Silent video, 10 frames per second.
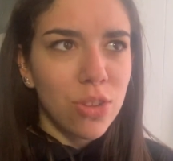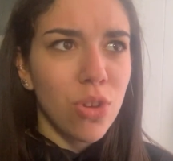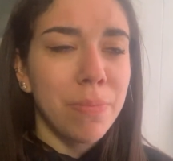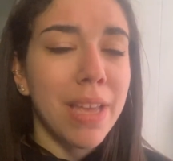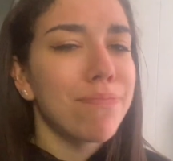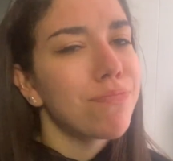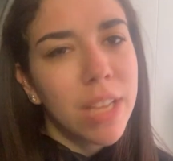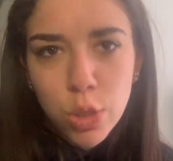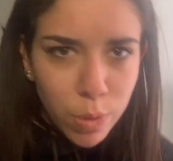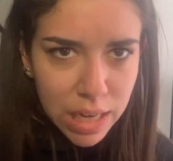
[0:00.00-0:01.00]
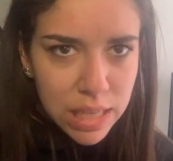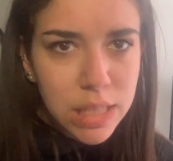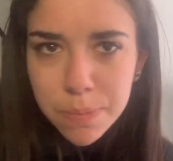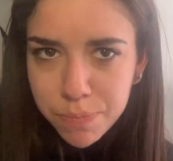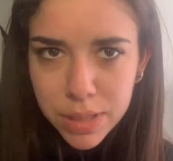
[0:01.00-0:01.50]
So I'm like, it's Whitney's.
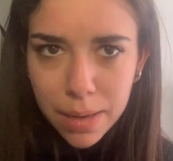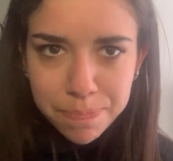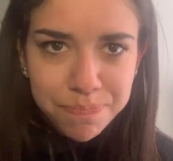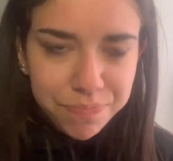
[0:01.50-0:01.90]
Done.